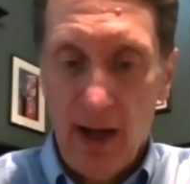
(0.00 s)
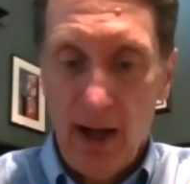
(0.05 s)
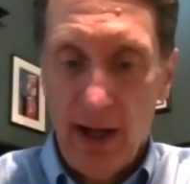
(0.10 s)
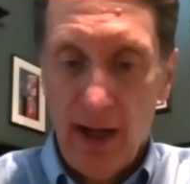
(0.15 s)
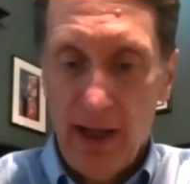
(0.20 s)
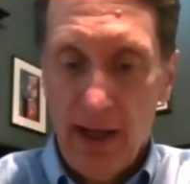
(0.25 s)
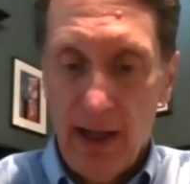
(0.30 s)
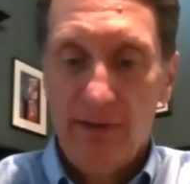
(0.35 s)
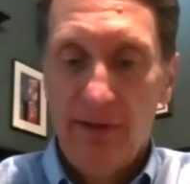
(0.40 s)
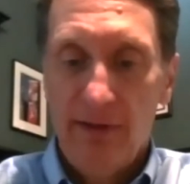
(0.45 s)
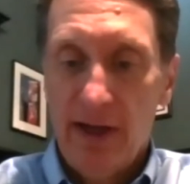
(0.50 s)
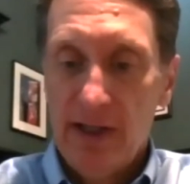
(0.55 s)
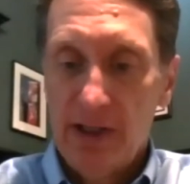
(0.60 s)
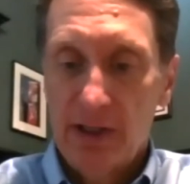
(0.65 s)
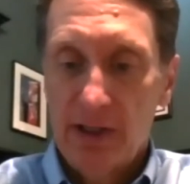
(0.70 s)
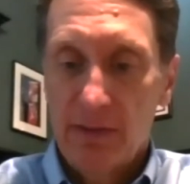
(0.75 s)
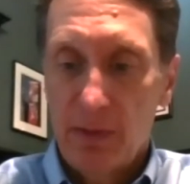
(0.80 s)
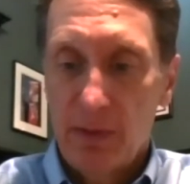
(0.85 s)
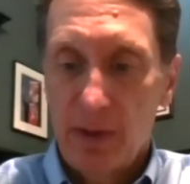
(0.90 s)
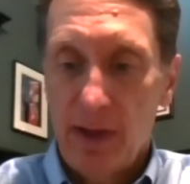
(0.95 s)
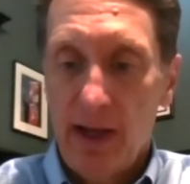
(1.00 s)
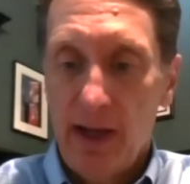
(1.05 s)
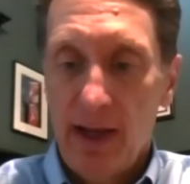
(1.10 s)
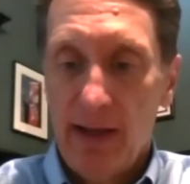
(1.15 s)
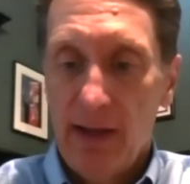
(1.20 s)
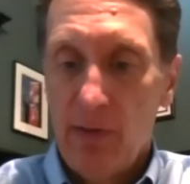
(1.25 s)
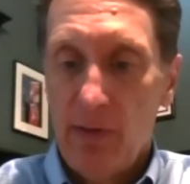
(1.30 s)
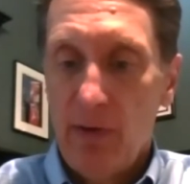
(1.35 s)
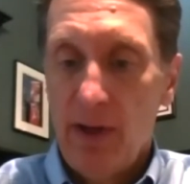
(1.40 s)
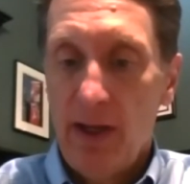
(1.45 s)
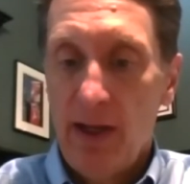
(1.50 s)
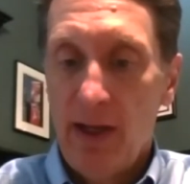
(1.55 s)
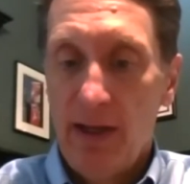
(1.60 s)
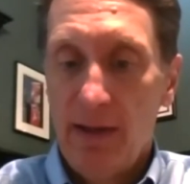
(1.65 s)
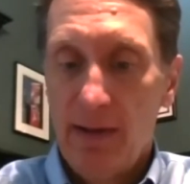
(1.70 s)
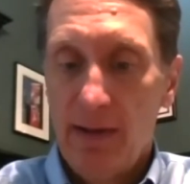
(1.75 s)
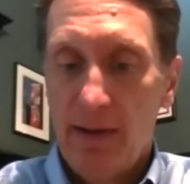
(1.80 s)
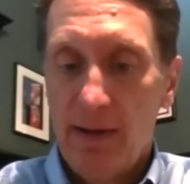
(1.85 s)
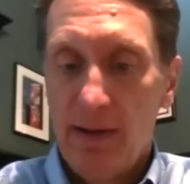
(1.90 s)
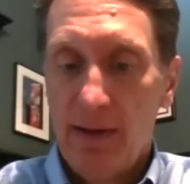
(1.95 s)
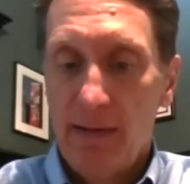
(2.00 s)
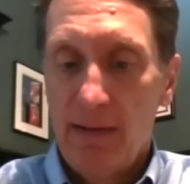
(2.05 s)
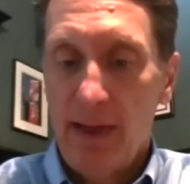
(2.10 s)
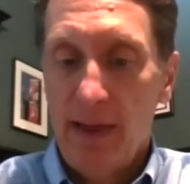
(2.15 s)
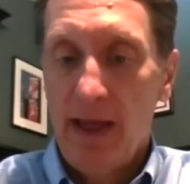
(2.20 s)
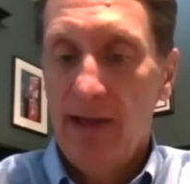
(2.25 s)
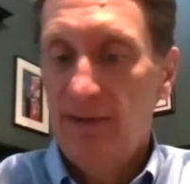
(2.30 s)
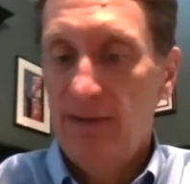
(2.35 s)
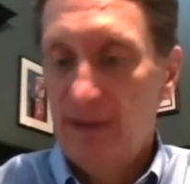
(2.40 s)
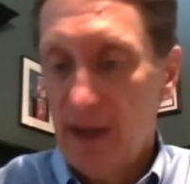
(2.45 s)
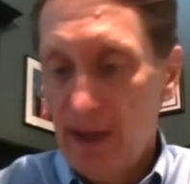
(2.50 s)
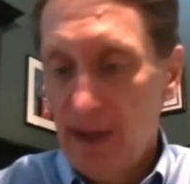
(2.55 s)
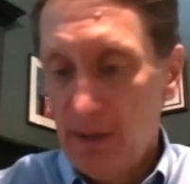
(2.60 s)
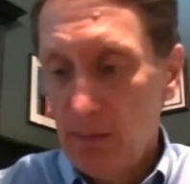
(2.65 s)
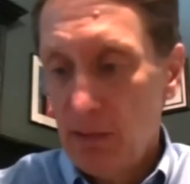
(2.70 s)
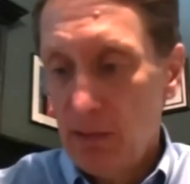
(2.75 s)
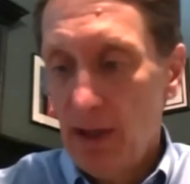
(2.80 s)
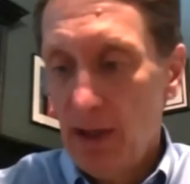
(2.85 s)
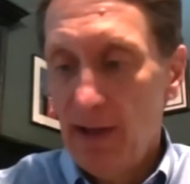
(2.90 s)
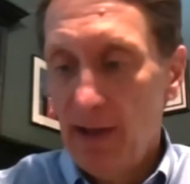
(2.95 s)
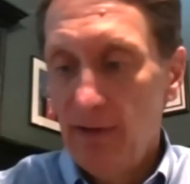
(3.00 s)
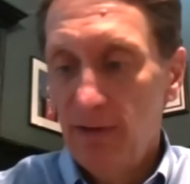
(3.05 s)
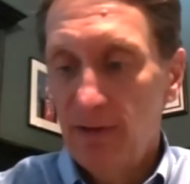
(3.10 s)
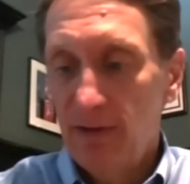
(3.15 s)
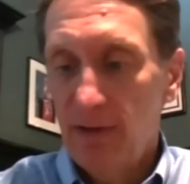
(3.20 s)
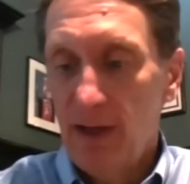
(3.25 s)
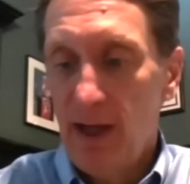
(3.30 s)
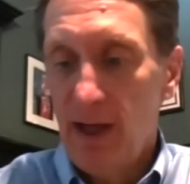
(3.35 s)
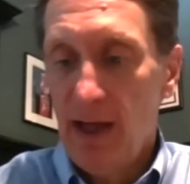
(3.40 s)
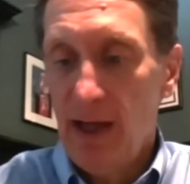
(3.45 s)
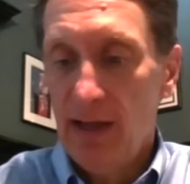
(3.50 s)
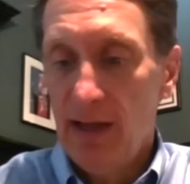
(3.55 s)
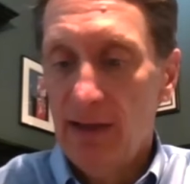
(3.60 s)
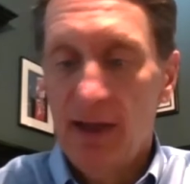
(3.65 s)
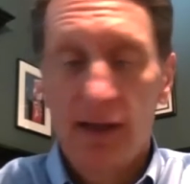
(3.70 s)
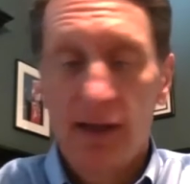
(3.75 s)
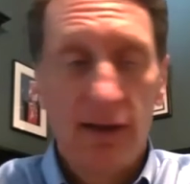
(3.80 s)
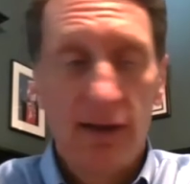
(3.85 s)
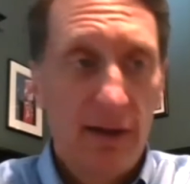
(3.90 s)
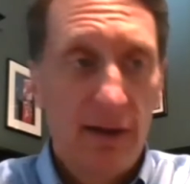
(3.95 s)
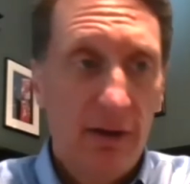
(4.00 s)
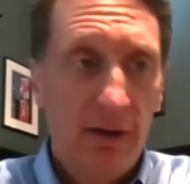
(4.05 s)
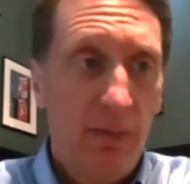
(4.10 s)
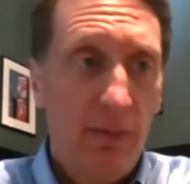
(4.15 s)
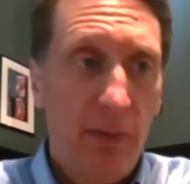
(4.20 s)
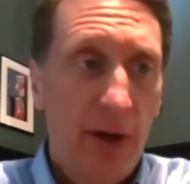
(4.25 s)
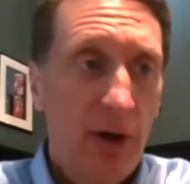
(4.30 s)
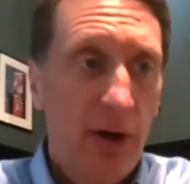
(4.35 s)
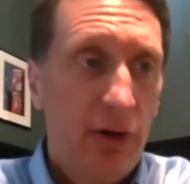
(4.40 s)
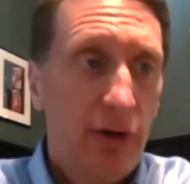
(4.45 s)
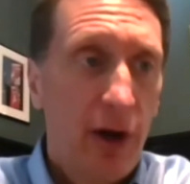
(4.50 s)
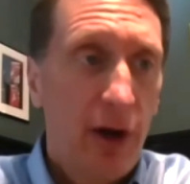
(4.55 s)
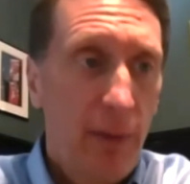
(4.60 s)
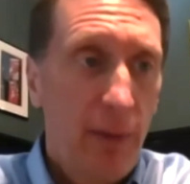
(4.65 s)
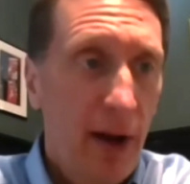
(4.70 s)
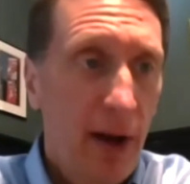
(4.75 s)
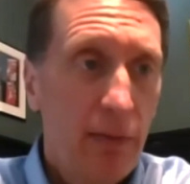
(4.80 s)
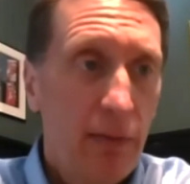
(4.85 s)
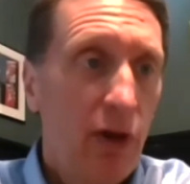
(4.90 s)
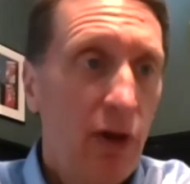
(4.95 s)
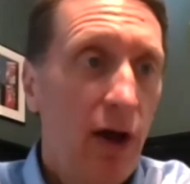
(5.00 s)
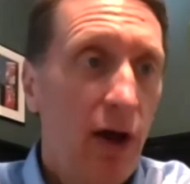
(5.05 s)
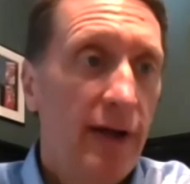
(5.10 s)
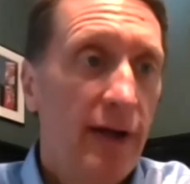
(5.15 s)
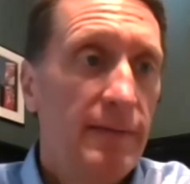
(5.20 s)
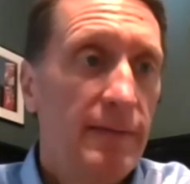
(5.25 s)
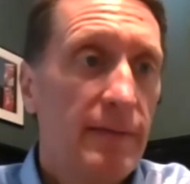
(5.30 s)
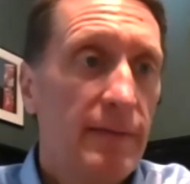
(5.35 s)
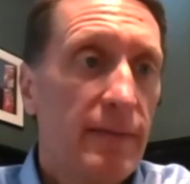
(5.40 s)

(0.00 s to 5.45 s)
innovation plan that we had set in place and to continue to build our pipeline.